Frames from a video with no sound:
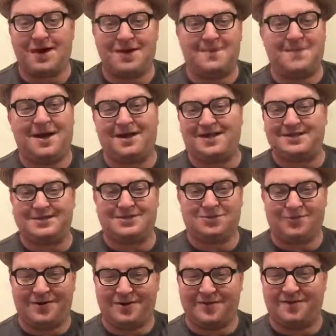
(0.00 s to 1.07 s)
anybody's
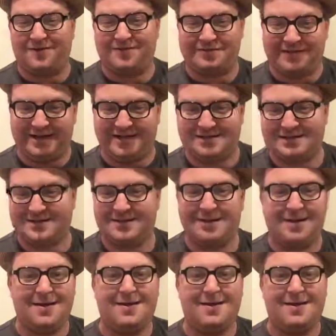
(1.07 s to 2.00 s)
Twitter list